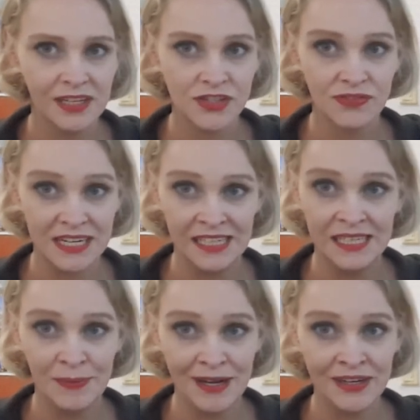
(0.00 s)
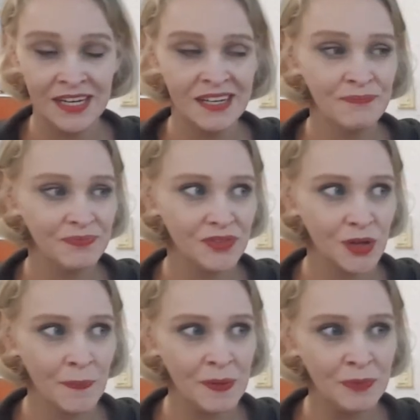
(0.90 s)
as friendly about it.
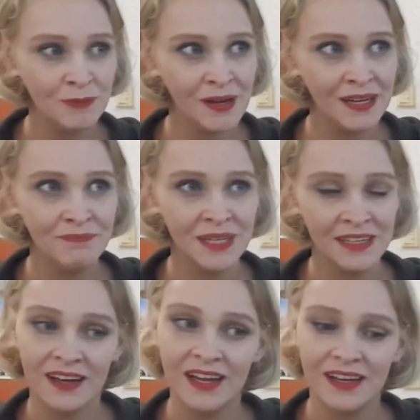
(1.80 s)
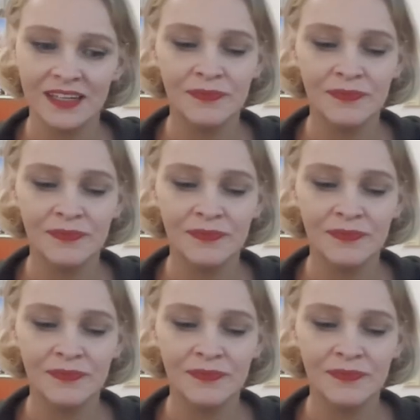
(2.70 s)
Some people might be like,